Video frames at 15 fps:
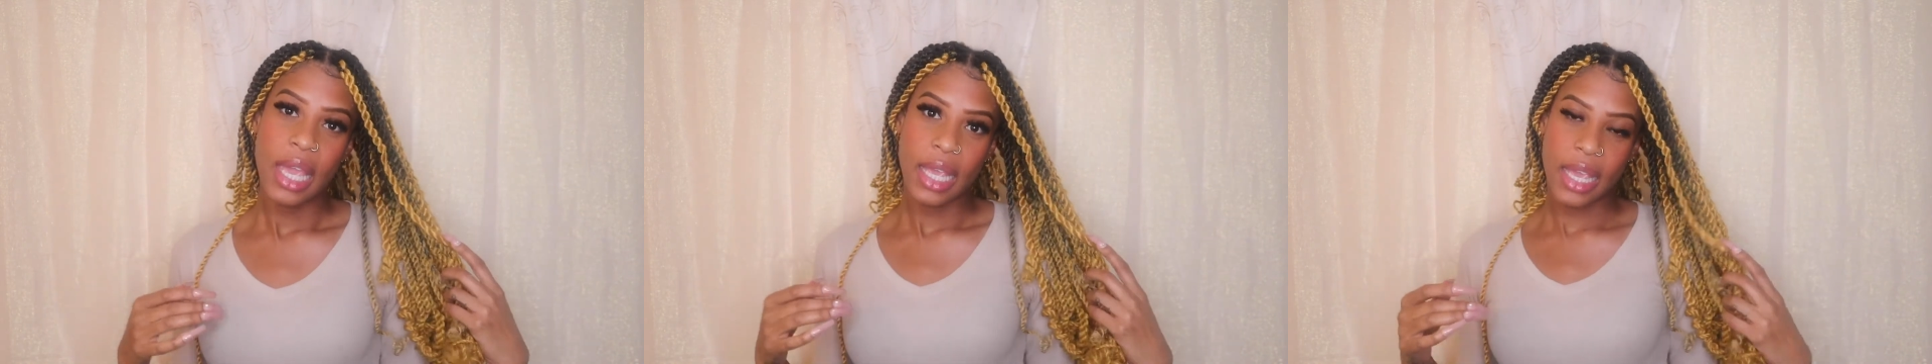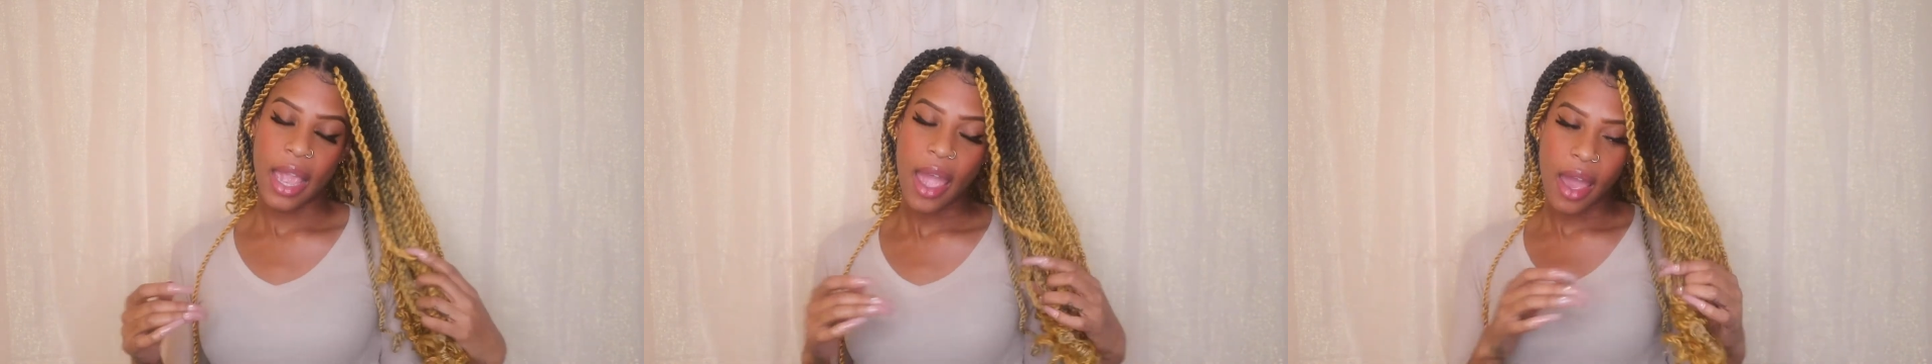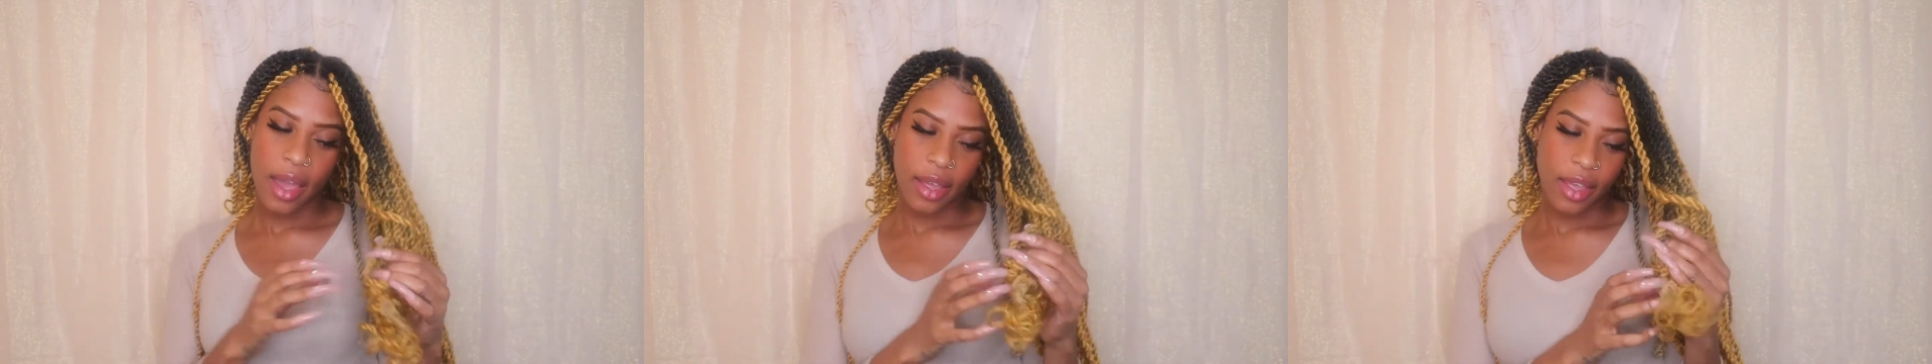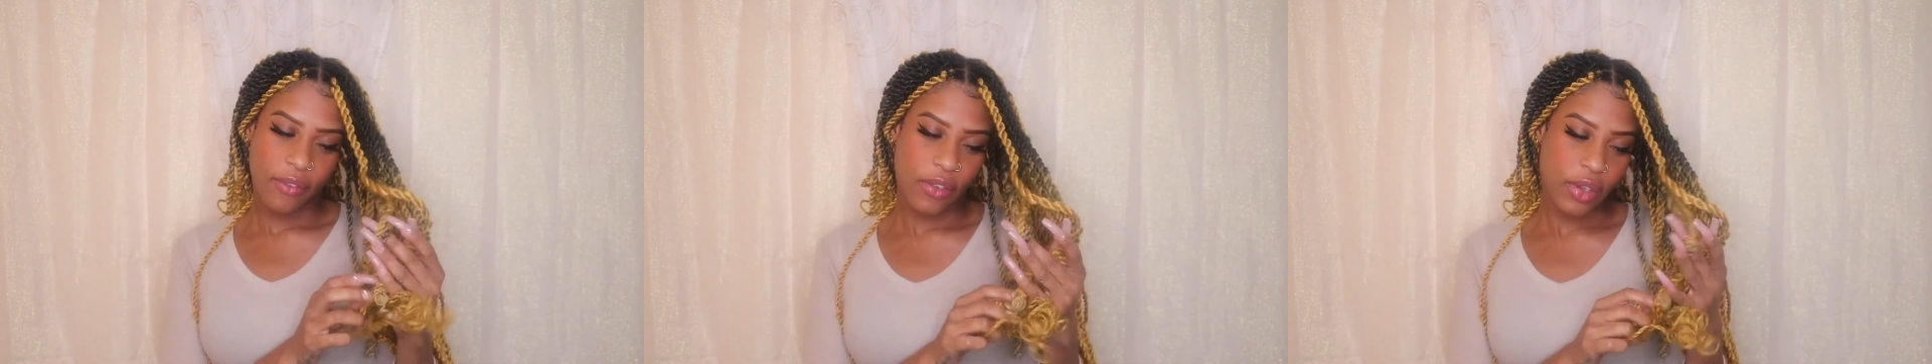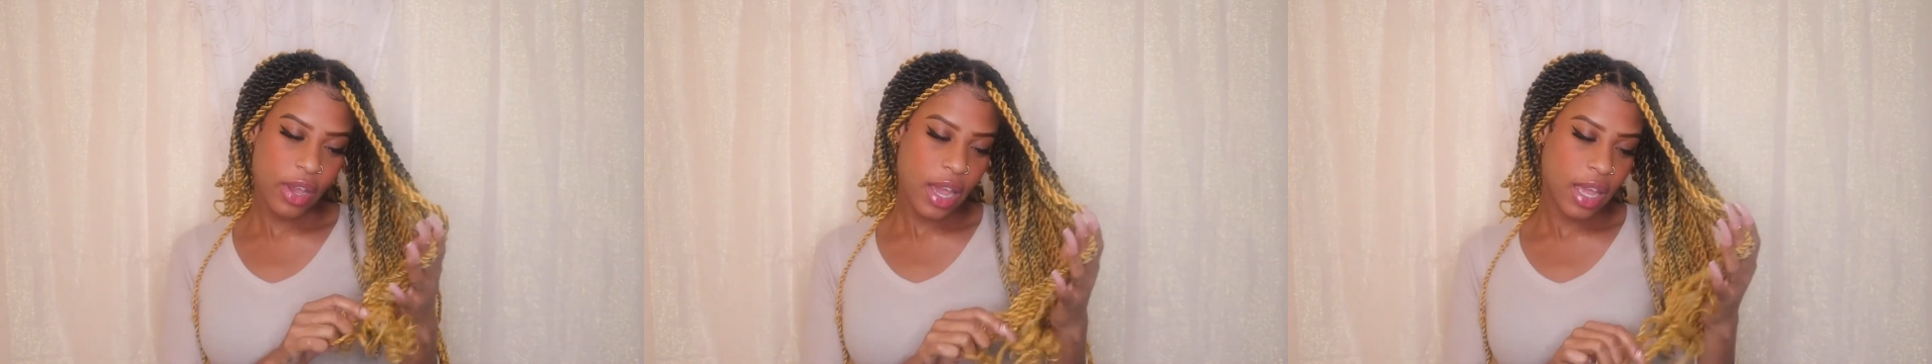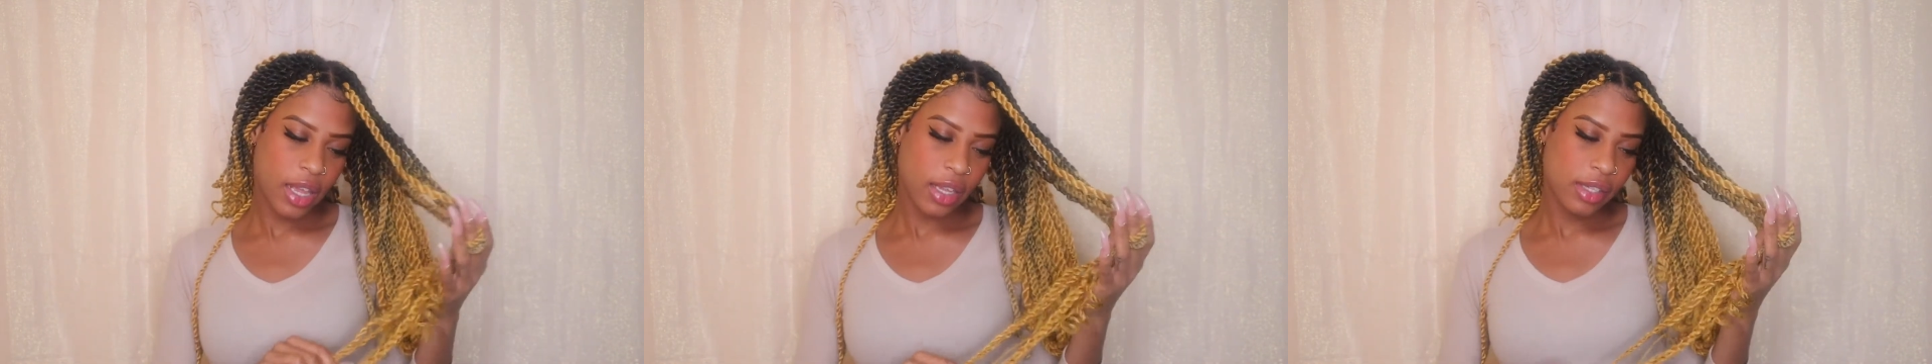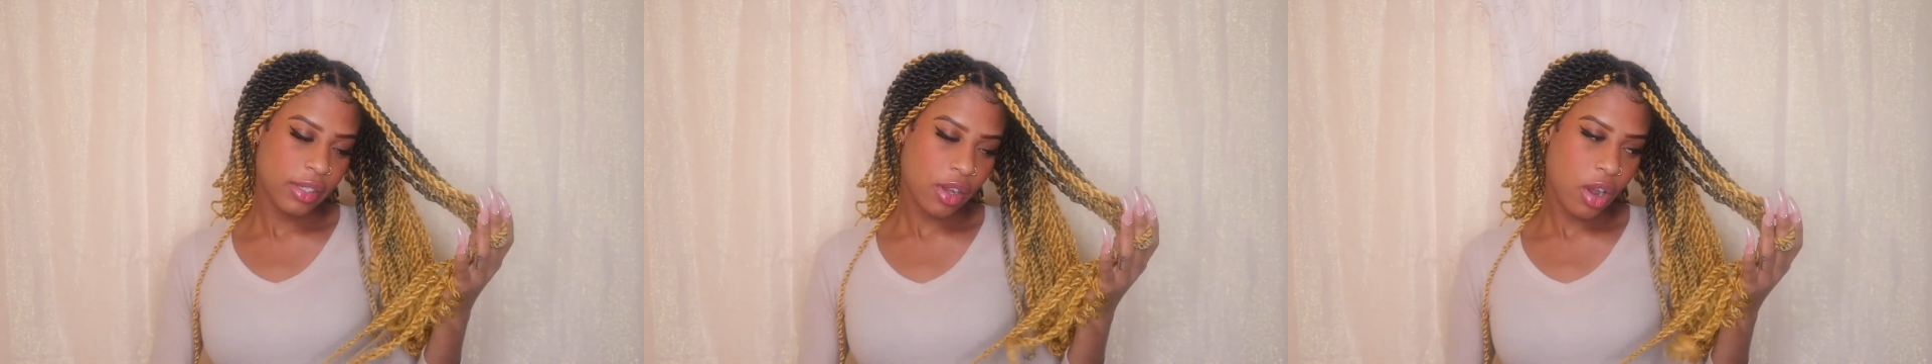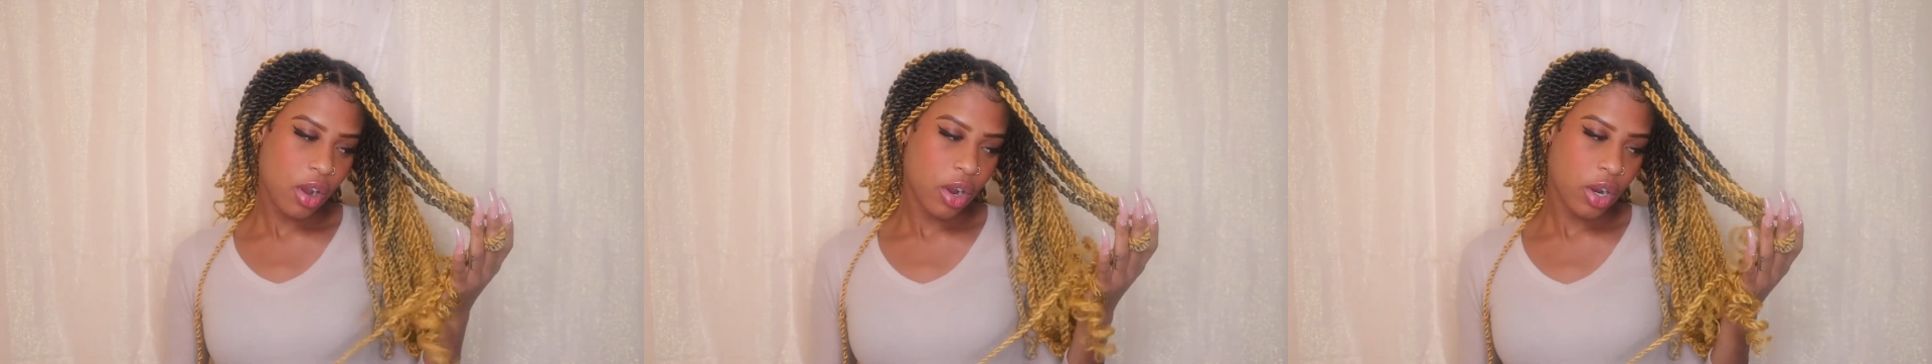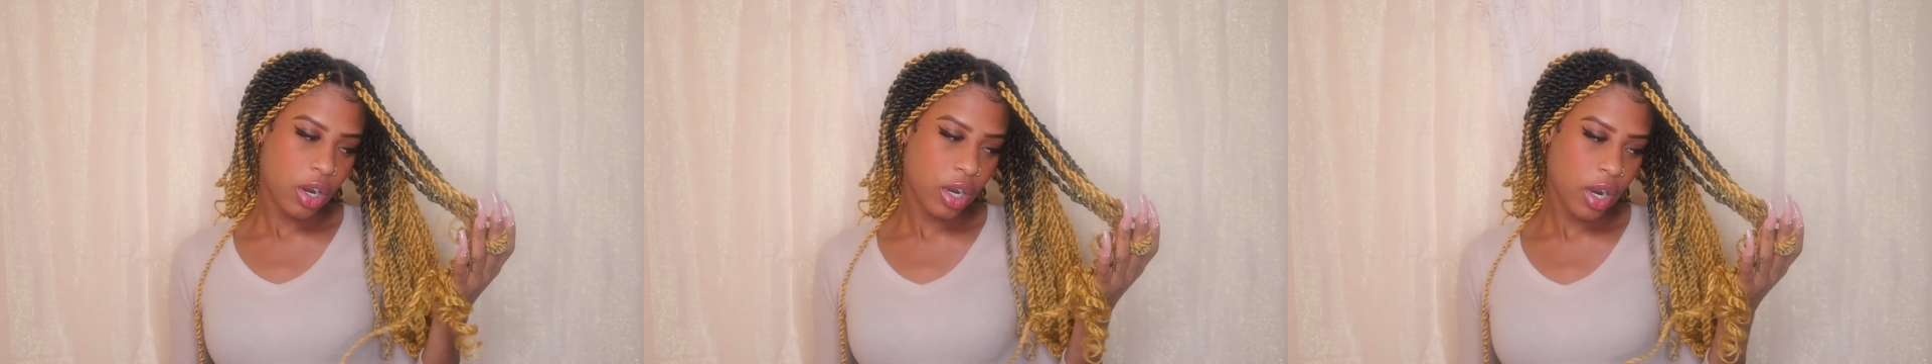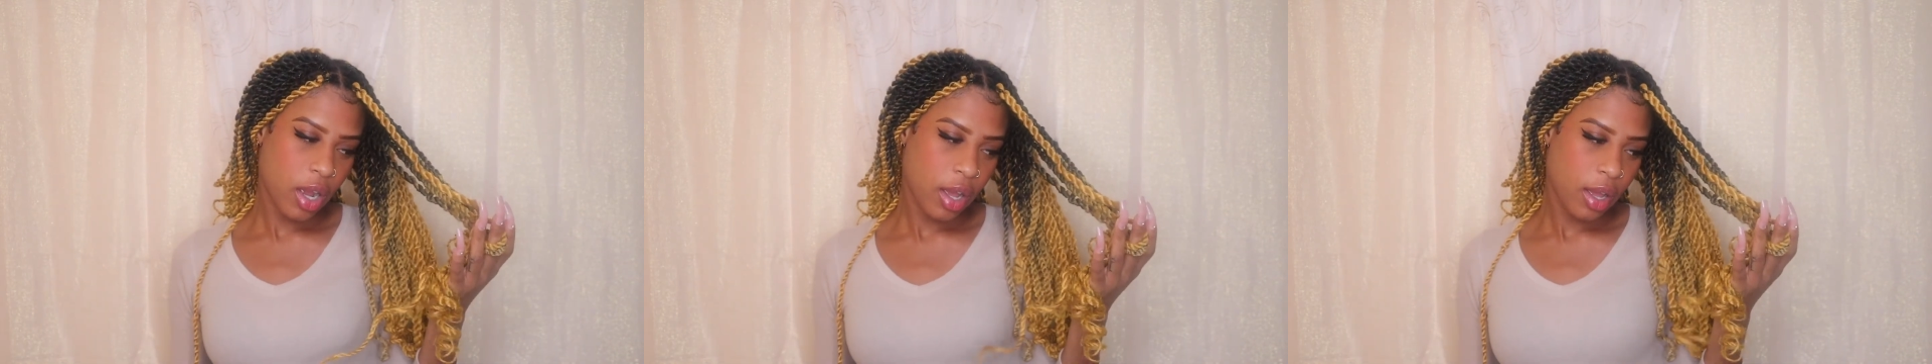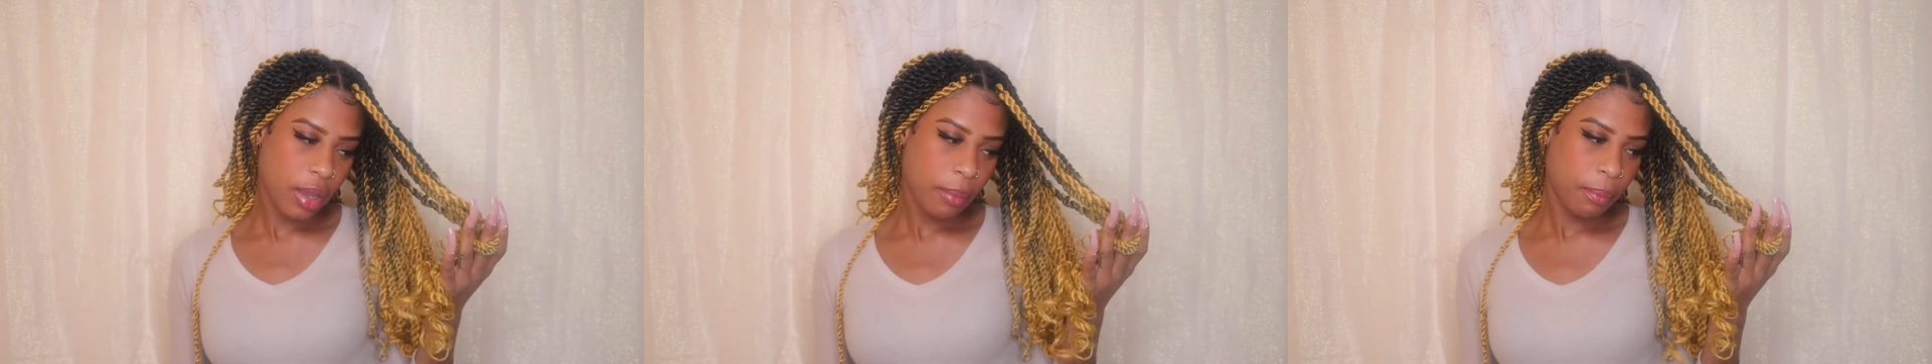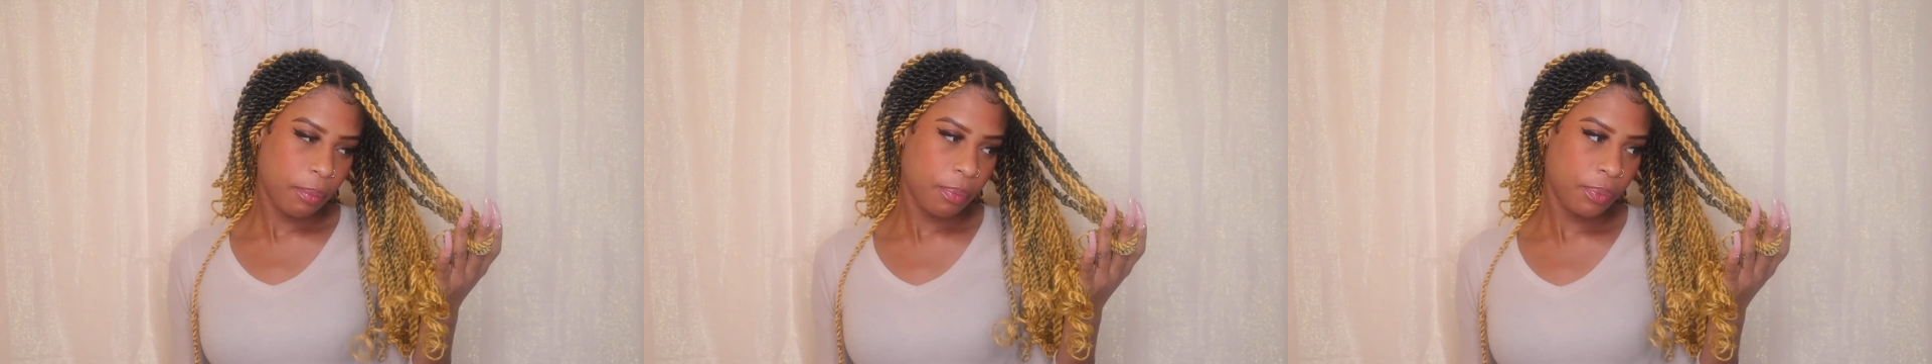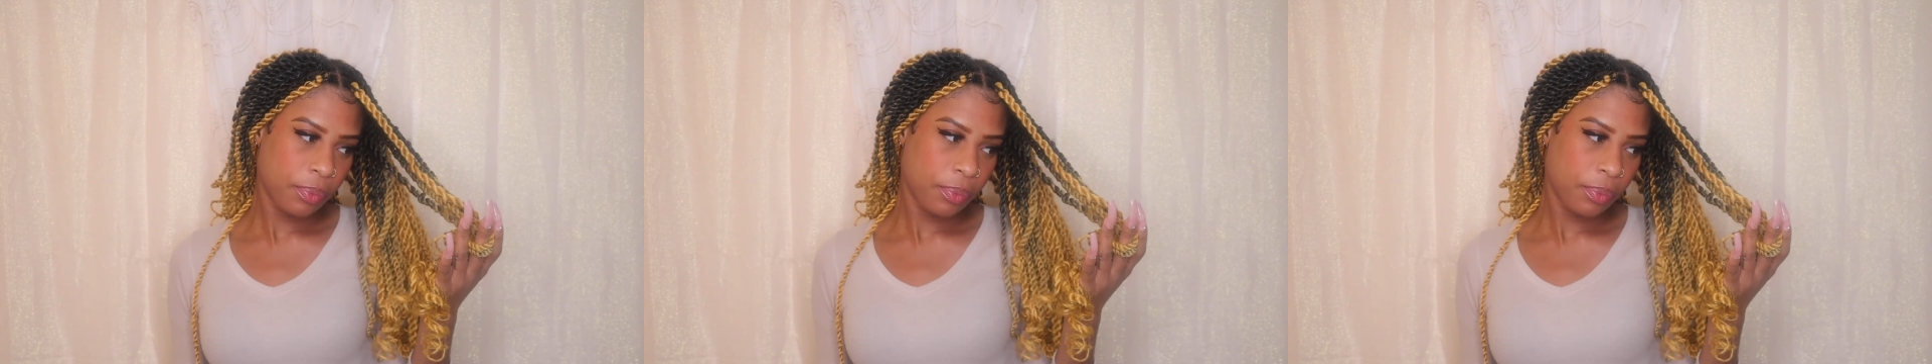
yeah, if you guys are